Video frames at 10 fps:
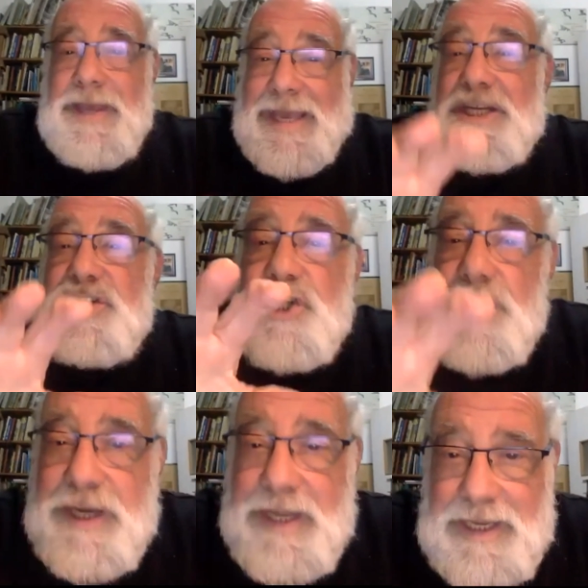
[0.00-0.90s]
in
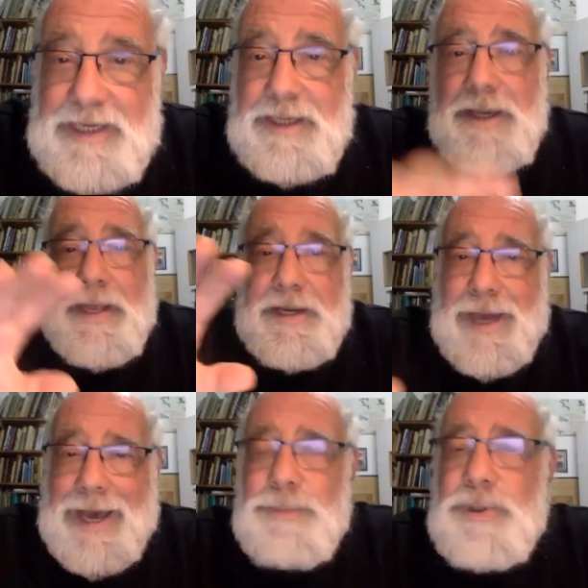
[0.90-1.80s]
Jenin and
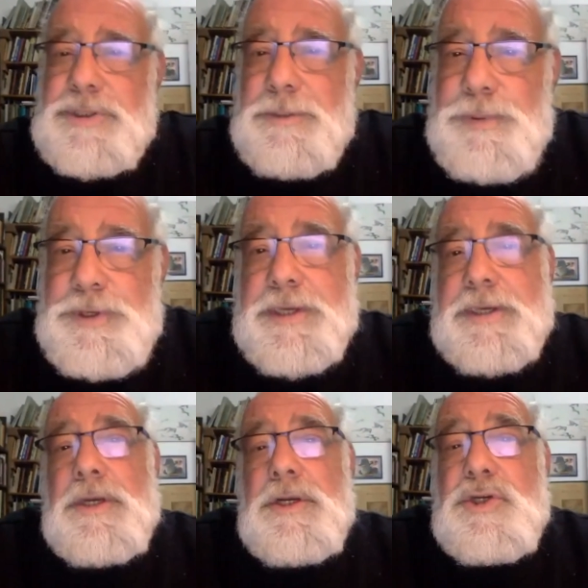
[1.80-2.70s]
Nablus in
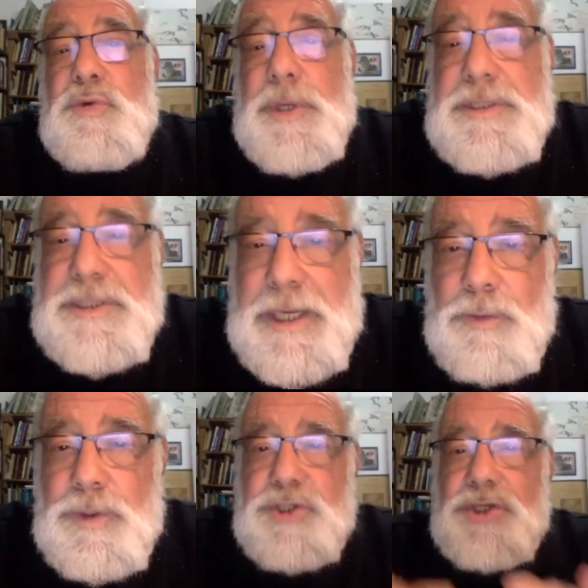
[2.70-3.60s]
particular to
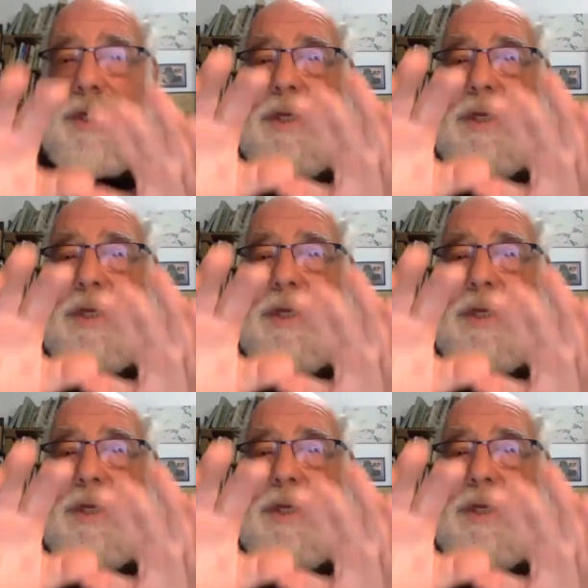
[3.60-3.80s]
extinguish